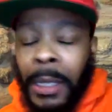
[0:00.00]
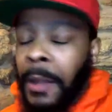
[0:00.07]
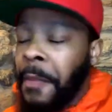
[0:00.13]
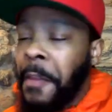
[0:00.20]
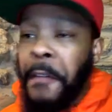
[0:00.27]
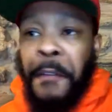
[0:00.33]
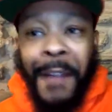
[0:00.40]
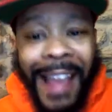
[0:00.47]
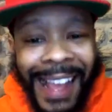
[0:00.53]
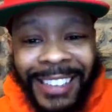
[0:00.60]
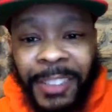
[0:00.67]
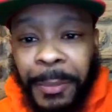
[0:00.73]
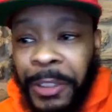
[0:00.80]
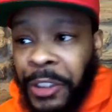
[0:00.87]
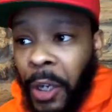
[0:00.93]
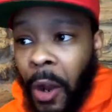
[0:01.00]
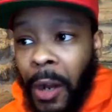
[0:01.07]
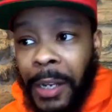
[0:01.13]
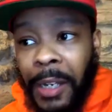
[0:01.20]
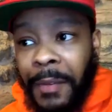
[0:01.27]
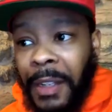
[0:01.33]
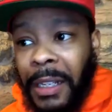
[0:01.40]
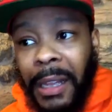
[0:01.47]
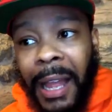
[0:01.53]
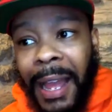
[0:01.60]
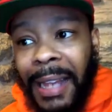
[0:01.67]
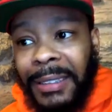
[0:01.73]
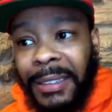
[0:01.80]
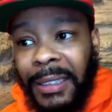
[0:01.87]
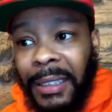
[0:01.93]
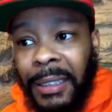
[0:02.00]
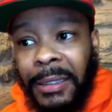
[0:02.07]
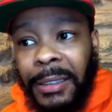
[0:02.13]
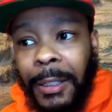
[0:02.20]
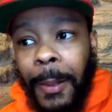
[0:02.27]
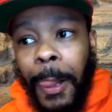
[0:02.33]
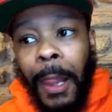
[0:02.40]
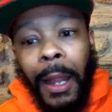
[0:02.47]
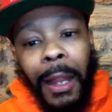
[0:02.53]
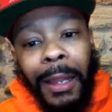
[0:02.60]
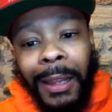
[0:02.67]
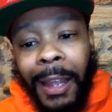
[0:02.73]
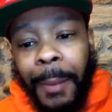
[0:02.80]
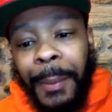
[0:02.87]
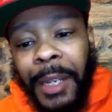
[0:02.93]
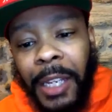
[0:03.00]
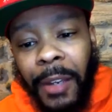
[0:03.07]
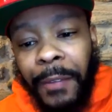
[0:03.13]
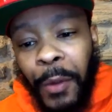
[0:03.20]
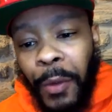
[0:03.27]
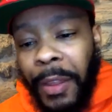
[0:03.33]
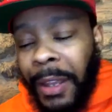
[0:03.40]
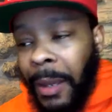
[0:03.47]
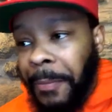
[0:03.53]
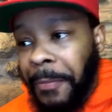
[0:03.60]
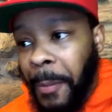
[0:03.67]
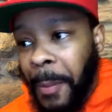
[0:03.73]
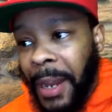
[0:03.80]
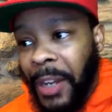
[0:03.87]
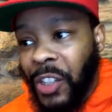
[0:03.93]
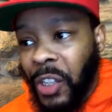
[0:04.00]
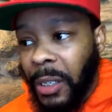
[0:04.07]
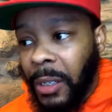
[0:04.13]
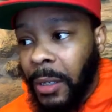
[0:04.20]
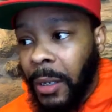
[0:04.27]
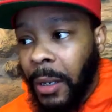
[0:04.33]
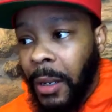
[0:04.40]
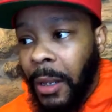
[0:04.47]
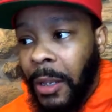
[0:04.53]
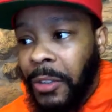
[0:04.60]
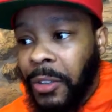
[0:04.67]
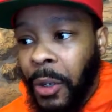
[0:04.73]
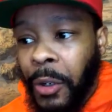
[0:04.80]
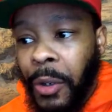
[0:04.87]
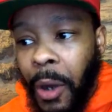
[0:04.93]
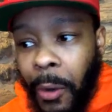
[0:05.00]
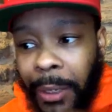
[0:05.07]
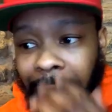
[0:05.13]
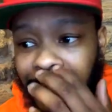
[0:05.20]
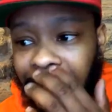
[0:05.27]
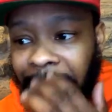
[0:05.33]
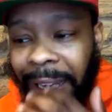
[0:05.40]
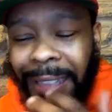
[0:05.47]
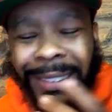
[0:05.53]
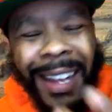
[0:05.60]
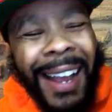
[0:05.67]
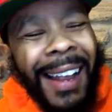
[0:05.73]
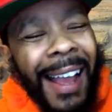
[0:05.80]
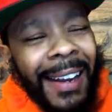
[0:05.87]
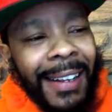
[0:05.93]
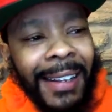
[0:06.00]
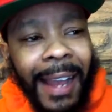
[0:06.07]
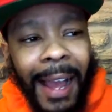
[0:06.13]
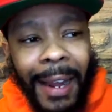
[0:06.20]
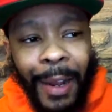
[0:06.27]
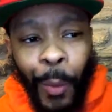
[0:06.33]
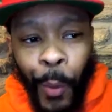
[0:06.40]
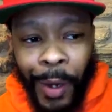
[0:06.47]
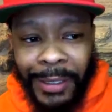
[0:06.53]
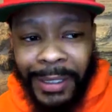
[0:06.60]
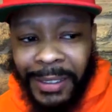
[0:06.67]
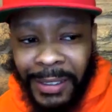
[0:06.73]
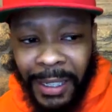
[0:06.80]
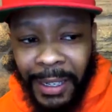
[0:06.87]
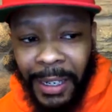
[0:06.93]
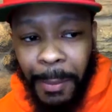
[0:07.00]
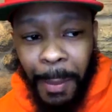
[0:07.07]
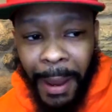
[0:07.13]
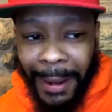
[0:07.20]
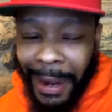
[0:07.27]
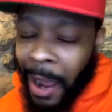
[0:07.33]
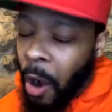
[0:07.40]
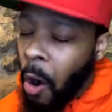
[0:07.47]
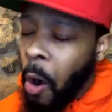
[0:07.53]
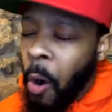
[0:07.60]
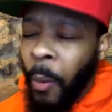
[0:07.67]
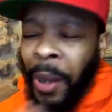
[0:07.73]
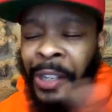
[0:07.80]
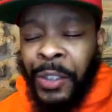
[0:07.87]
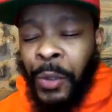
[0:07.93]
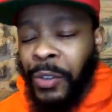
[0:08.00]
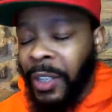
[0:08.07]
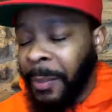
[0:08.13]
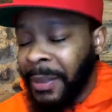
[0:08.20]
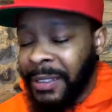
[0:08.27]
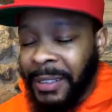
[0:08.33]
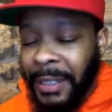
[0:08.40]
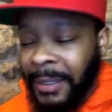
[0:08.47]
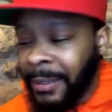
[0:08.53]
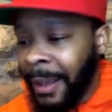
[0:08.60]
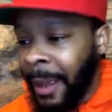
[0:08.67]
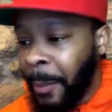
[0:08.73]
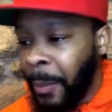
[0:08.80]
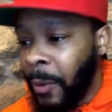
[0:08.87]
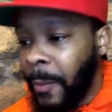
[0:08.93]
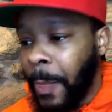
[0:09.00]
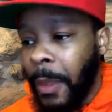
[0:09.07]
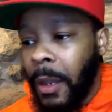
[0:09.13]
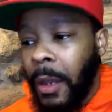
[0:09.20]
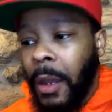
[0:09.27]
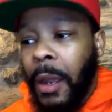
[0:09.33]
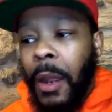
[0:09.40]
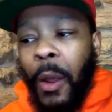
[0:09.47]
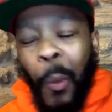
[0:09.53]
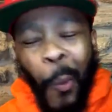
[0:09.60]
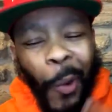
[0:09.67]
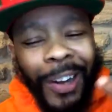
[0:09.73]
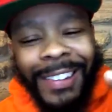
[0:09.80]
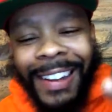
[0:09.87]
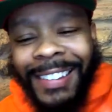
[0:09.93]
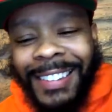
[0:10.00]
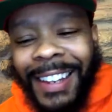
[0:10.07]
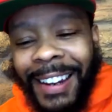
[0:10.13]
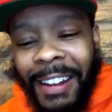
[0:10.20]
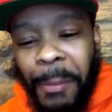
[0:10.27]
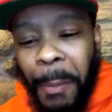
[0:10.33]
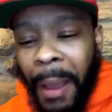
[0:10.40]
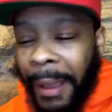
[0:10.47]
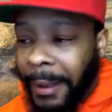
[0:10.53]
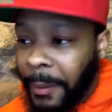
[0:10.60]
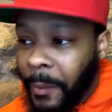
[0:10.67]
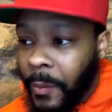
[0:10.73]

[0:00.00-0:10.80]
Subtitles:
the vast majority of the class is, let me give you the information so you don't catch the case. I got a guy that worked at TD Bank. I always use him as the example. Worked at TD Bank.